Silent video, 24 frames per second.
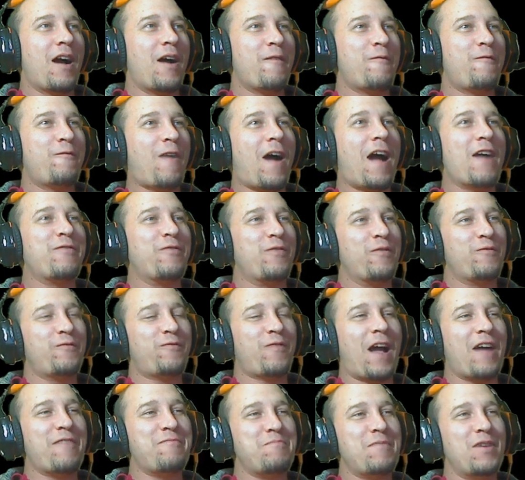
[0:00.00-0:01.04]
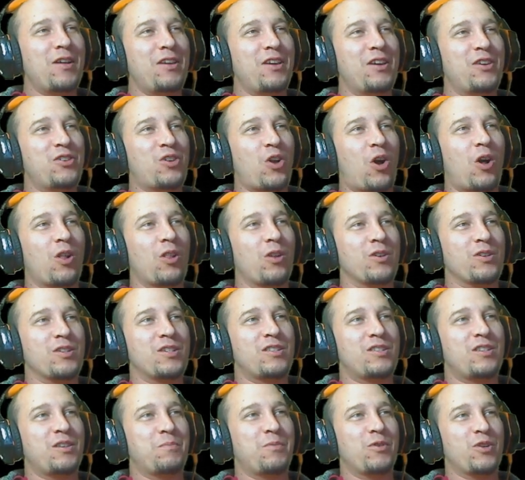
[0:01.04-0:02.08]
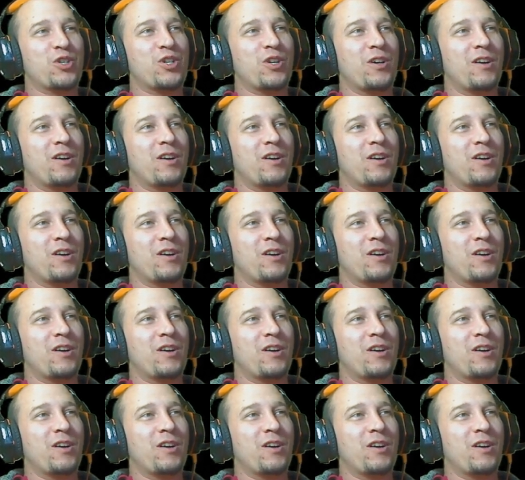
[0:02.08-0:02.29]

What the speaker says: $5 million, the Butcher,